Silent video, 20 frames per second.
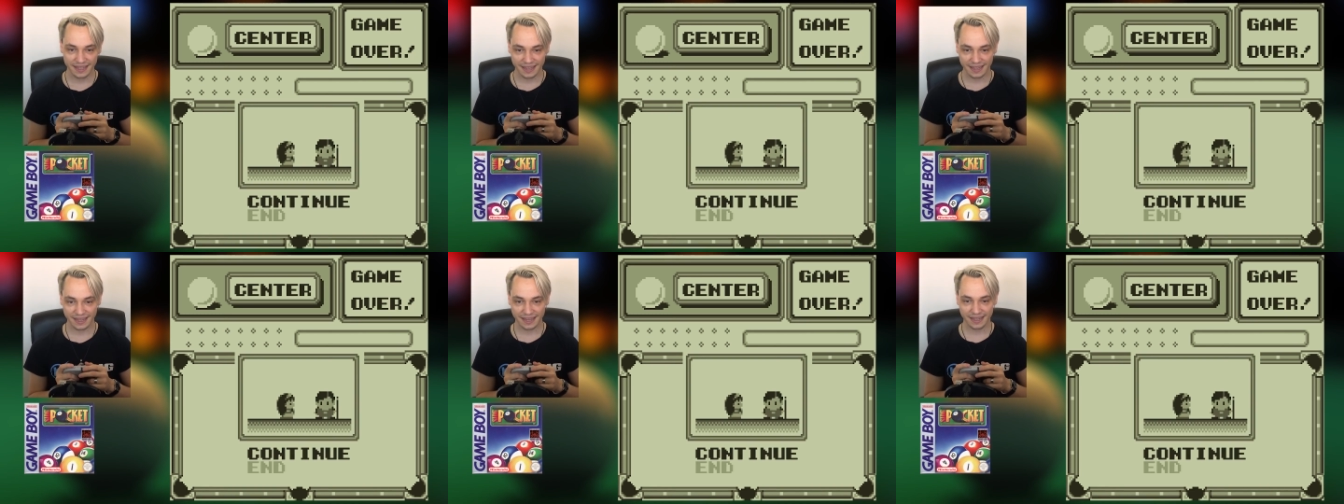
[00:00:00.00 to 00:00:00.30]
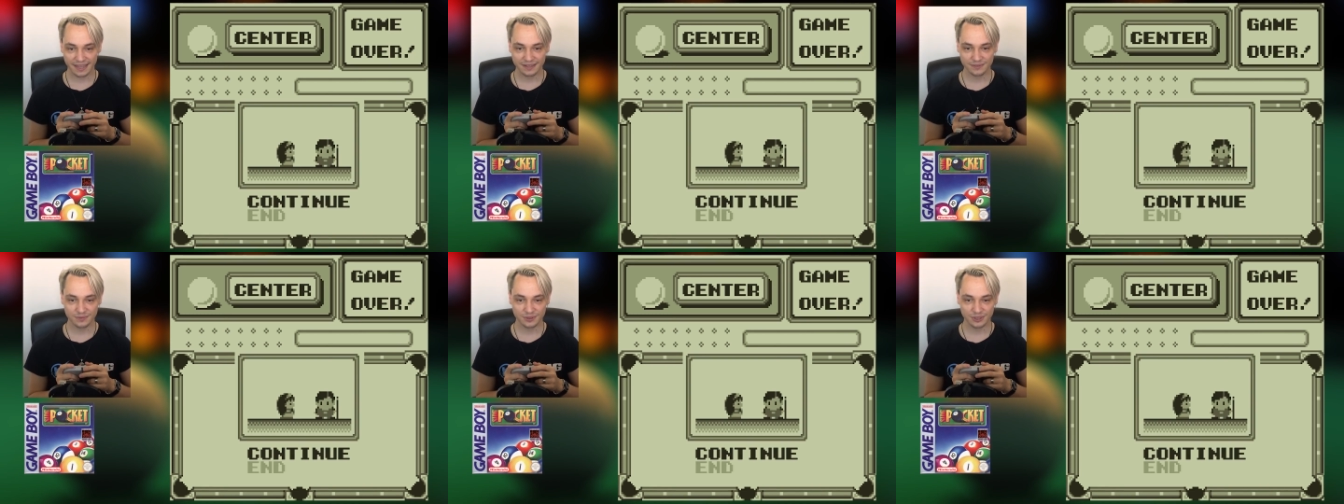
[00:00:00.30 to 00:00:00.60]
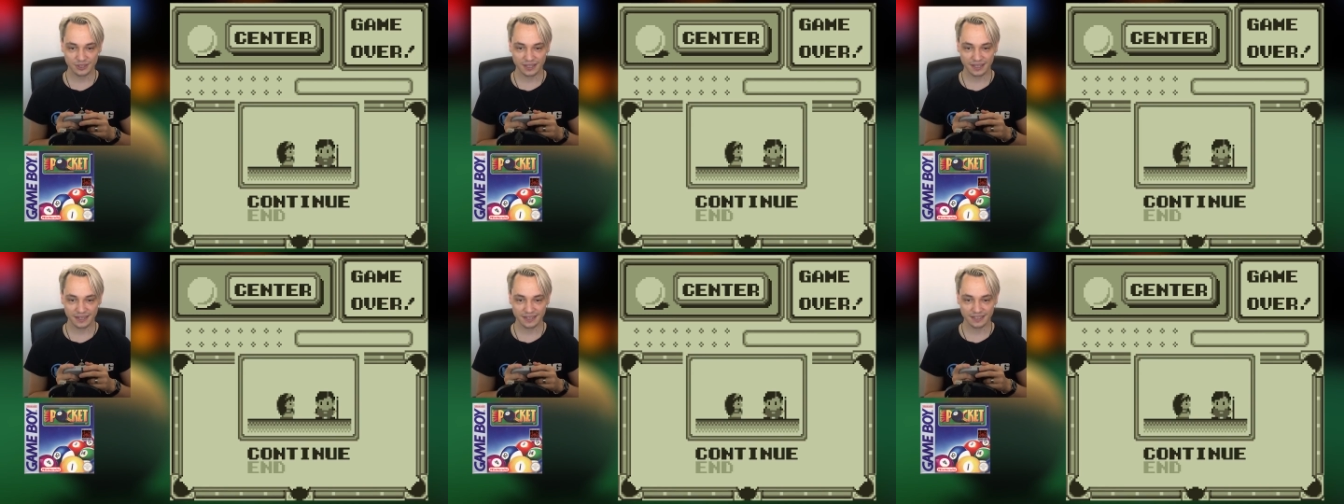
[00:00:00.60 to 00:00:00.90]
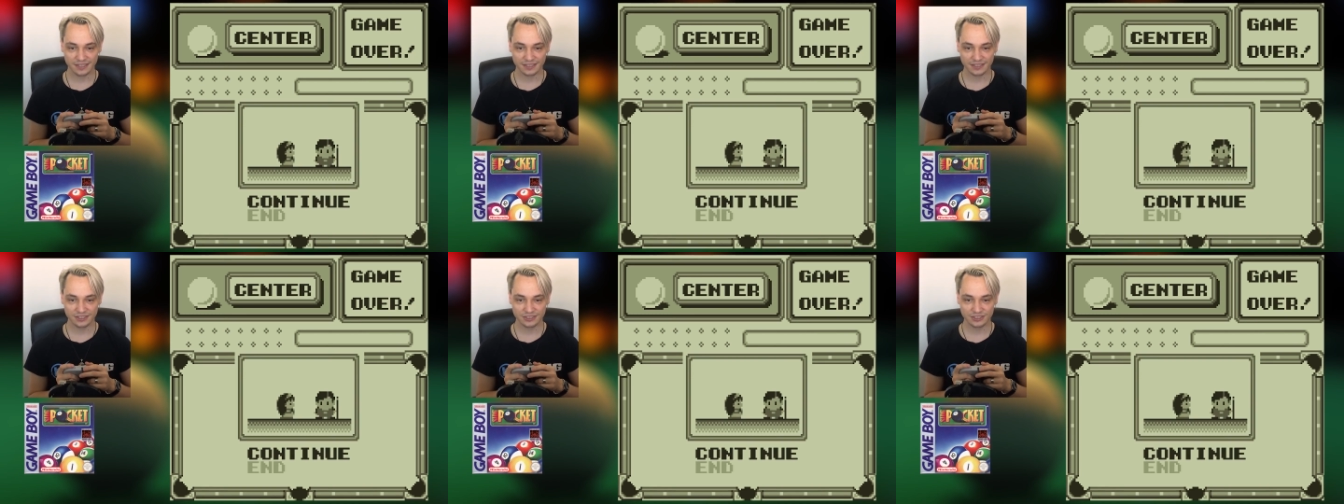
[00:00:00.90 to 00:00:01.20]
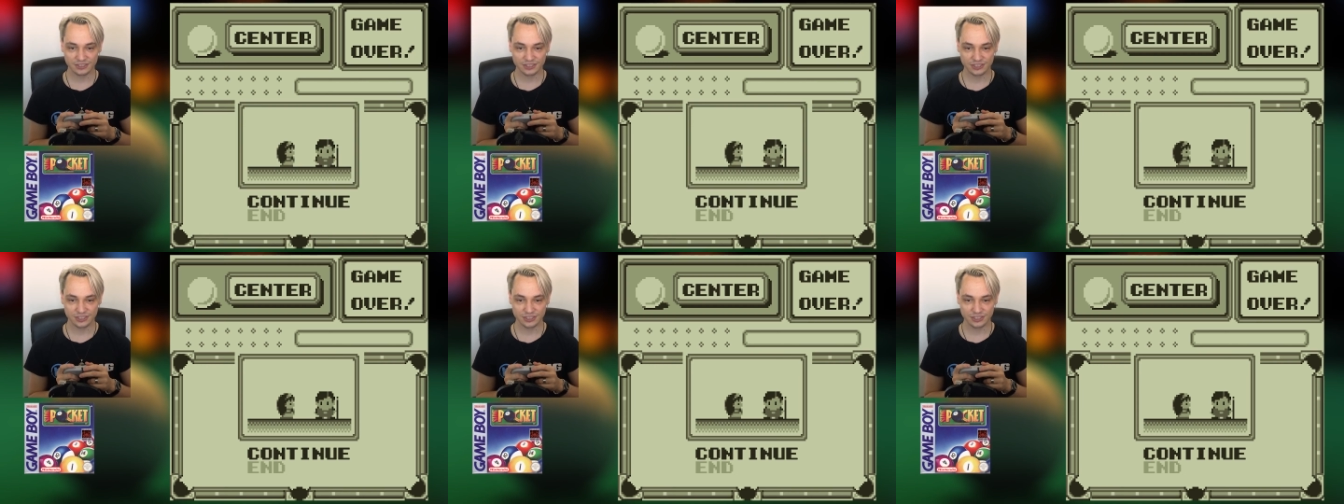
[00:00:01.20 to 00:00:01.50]
And we're getting
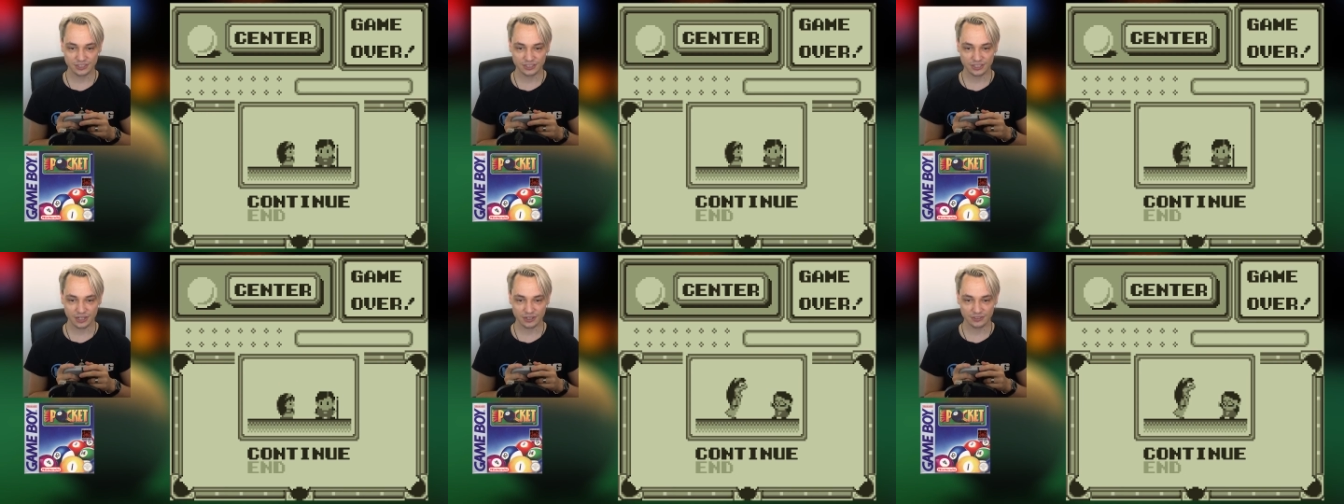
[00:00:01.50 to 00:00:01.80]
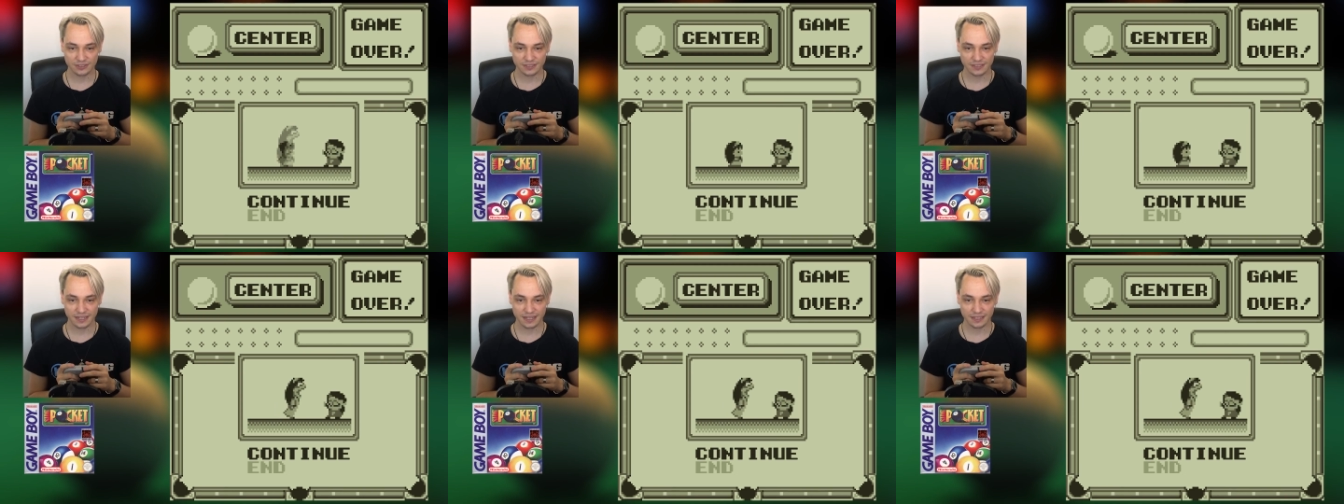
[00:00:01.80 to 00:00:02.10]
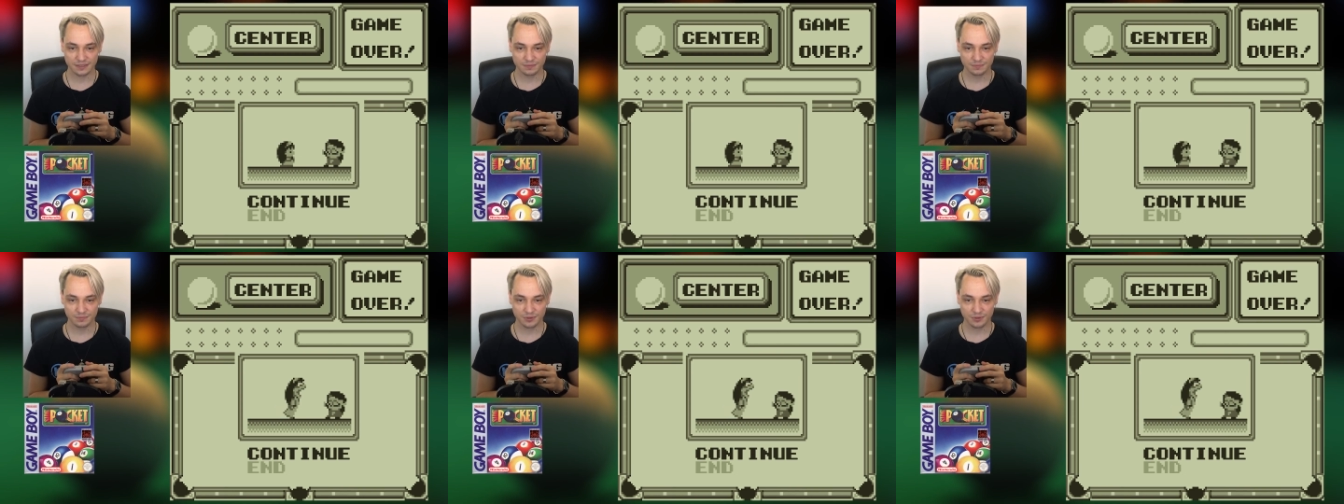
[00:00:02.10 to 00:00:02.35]
shouted at